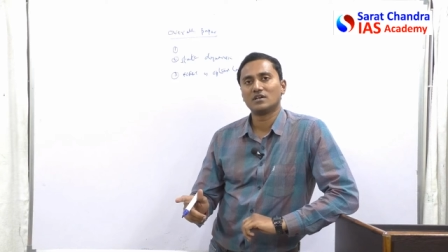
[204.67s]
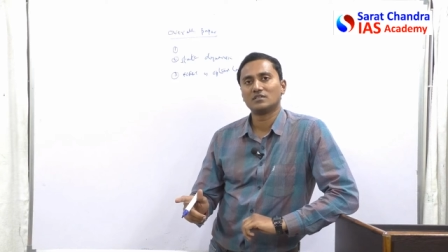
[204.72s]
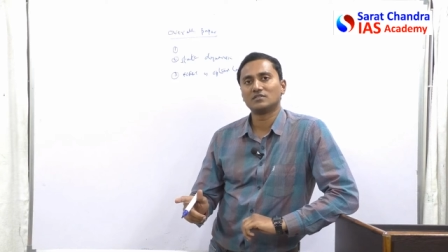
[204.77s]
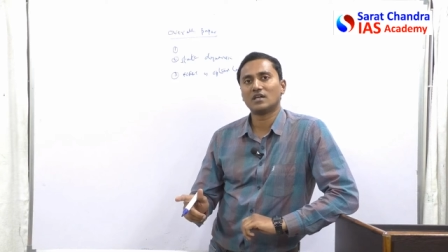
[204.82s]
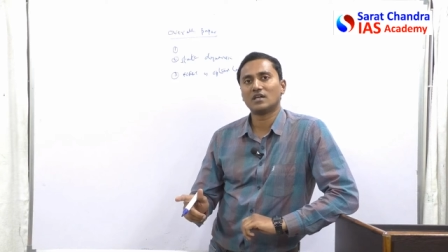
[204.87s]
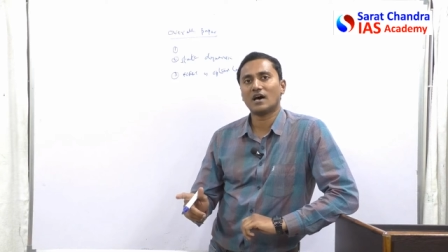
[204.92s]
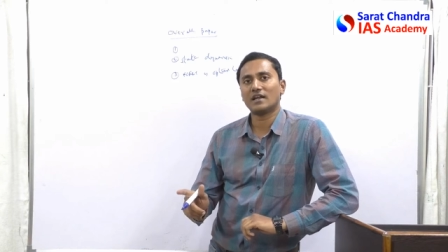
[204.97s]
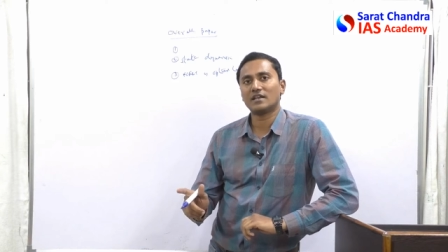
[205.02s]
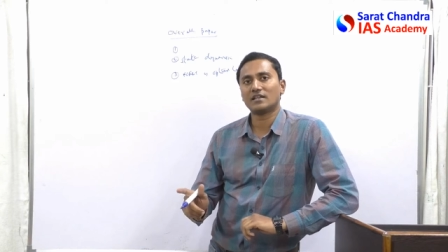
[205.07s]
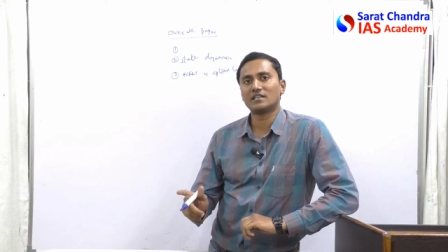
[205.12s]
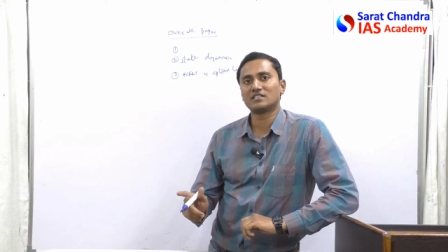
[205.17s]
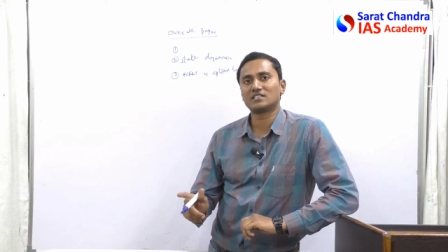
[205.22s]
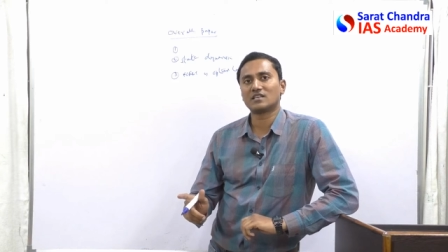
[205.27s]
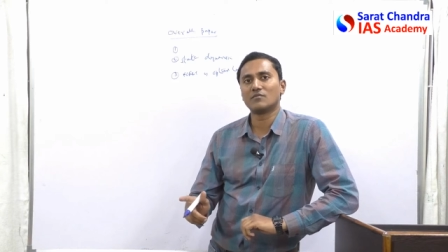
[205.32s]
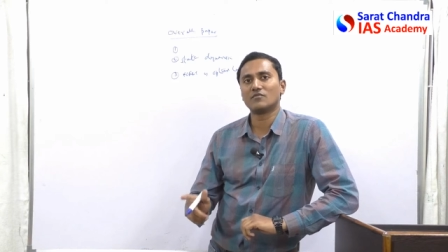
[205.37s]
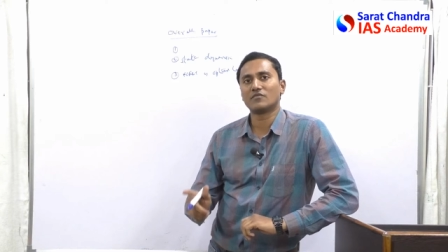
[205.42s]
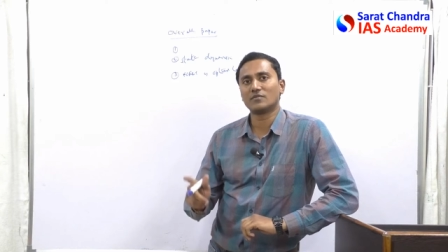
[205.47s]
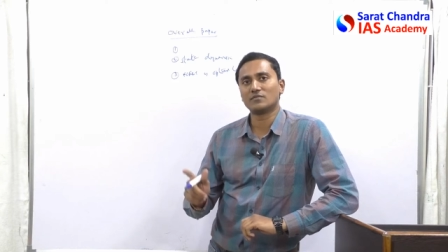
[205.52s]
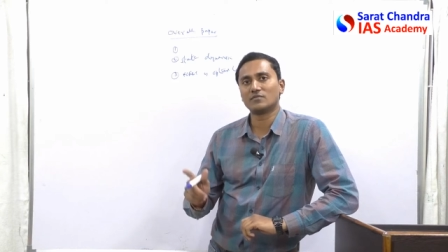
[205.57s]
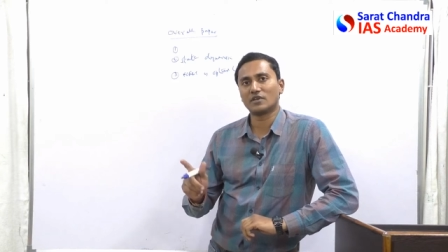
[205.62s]
the articles
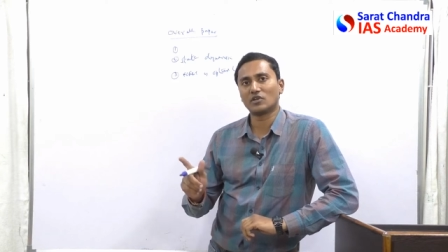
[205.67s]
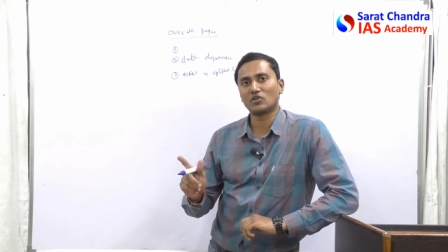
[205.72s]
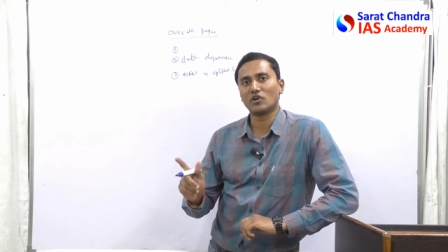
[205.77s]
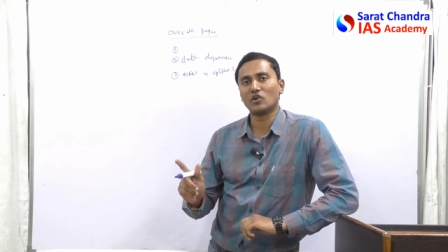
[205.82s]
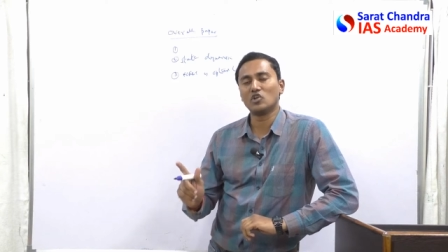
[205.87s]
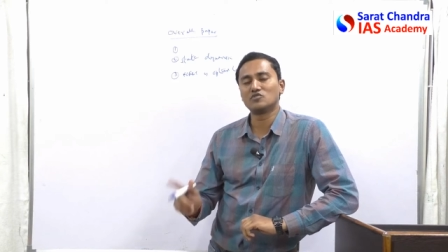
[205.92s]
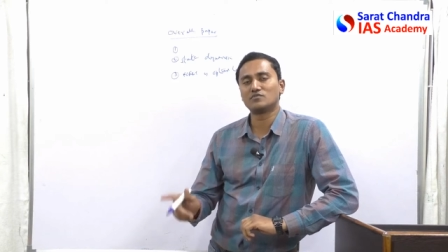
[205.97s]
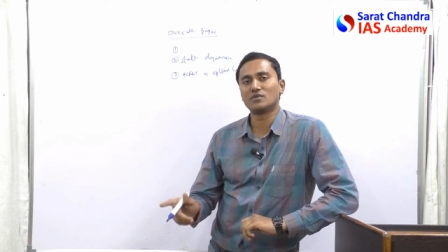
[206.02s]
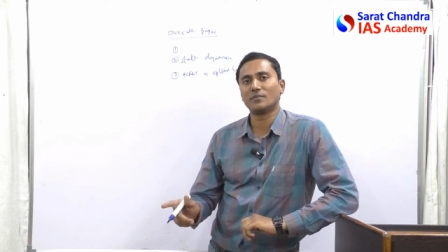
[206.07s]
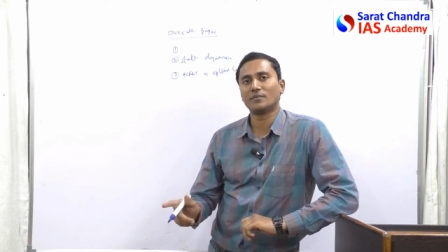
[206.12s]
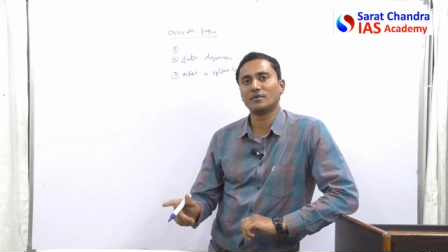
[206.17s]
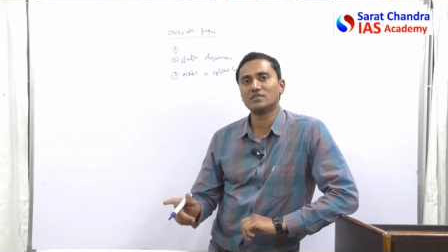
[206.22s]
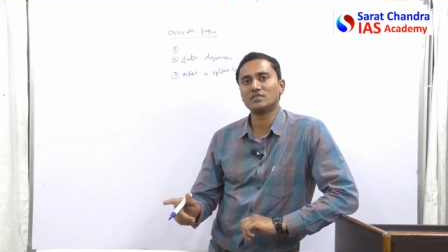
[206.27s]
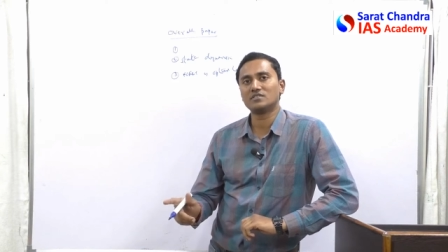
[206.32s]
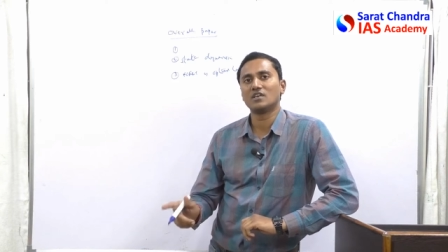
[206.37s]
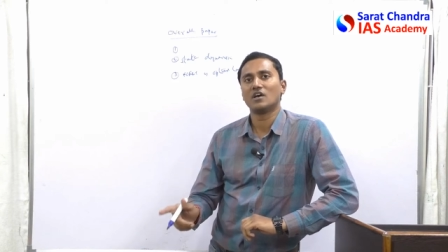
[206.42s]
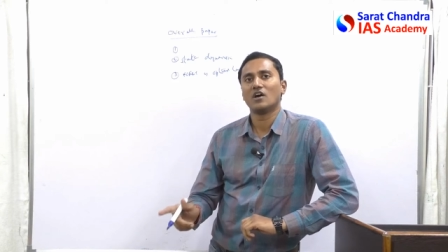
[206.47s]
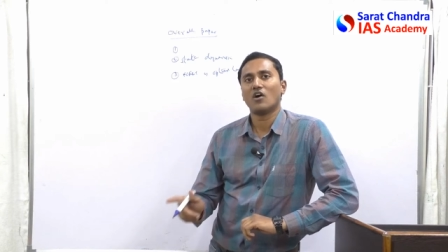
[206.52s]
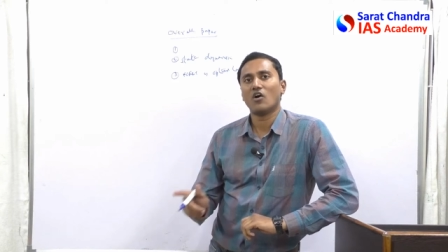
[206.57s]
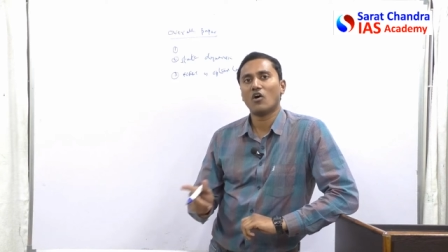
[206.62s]
coming from the regular
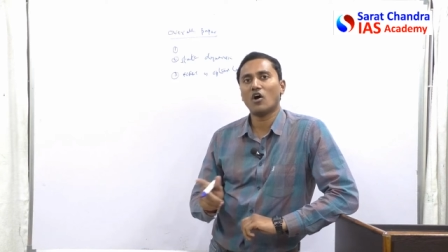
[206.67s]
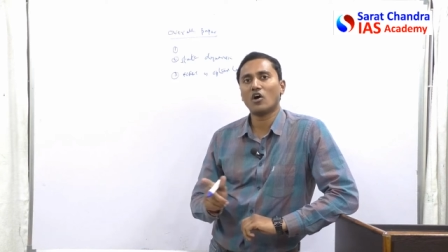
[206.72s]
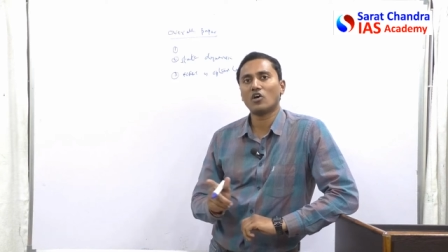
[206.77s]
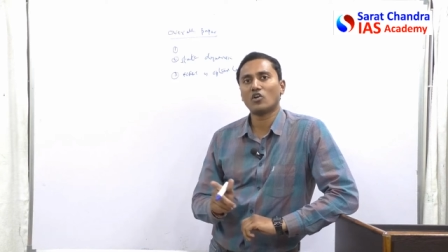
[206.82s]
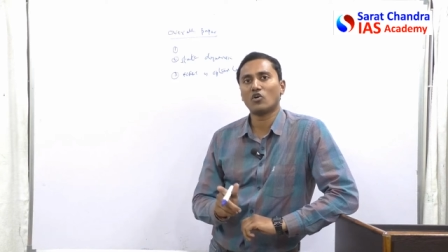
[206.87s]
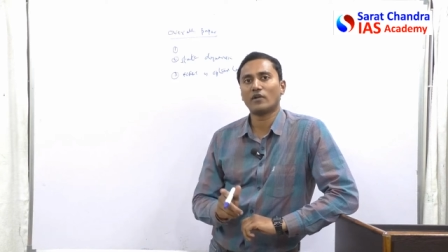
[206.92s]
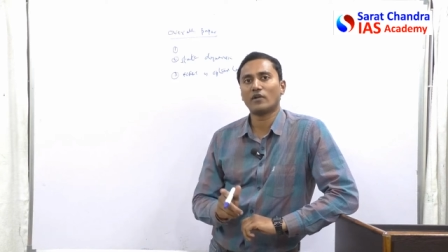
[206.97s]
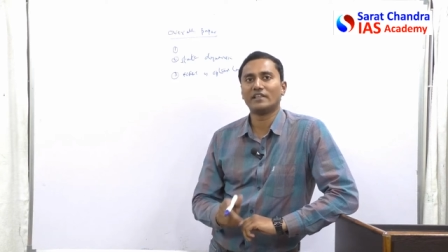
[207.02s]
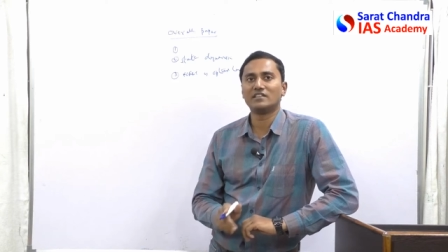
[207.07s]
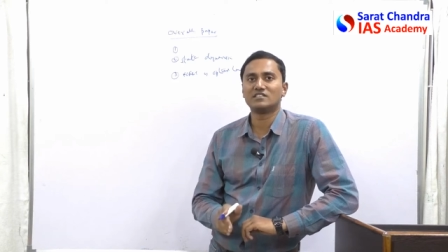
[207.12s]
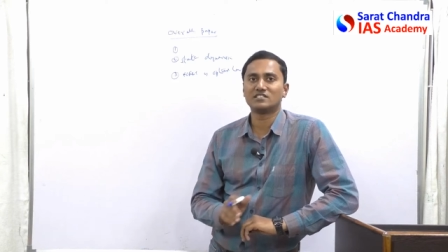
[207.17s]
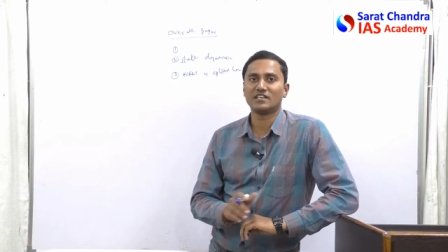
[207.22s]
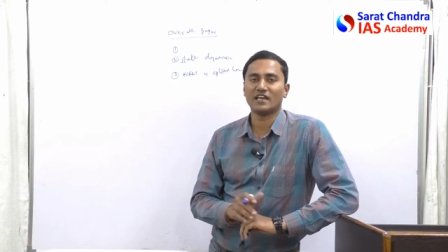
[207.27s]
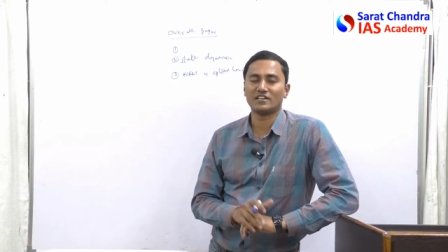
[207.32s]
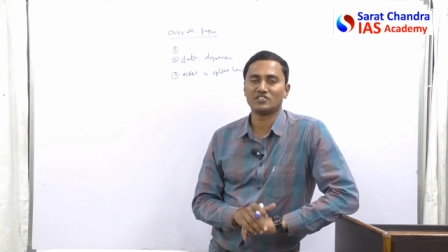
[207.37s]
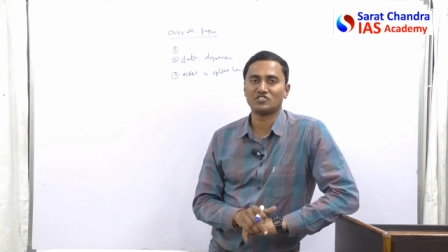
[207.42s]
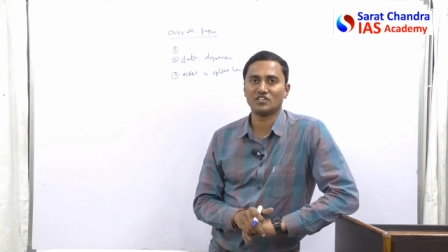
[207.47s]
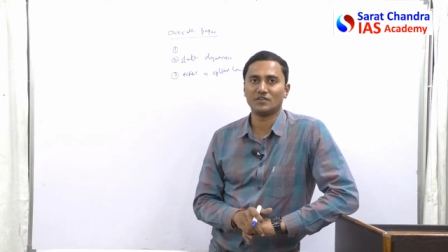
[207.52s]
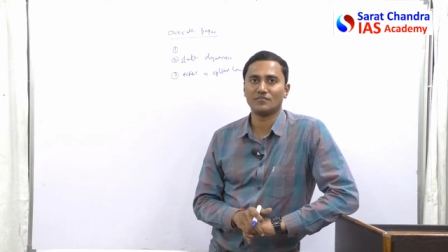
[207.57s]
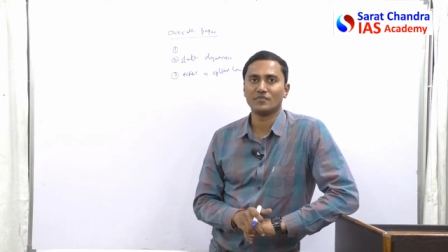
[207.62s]
newspapers, or on
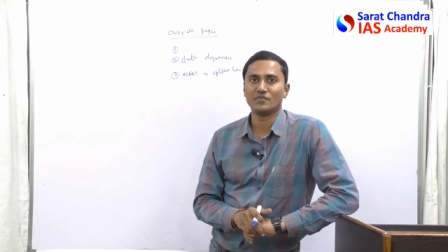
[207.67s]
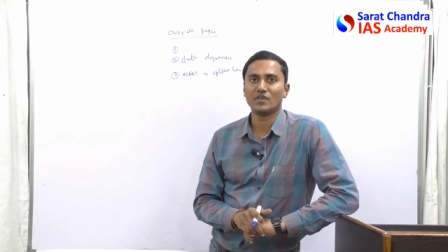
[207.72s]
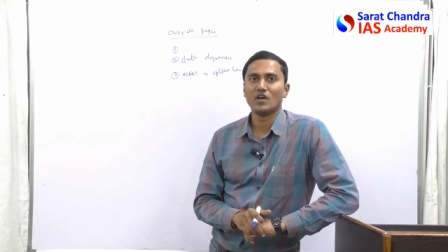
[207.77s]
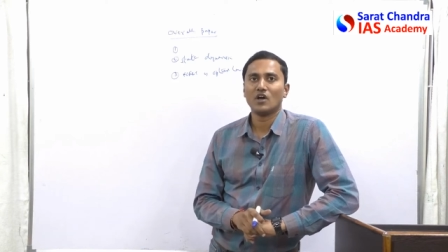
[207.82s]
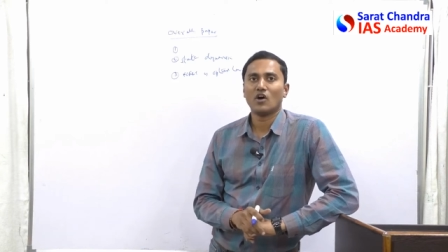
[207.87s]
NCERT,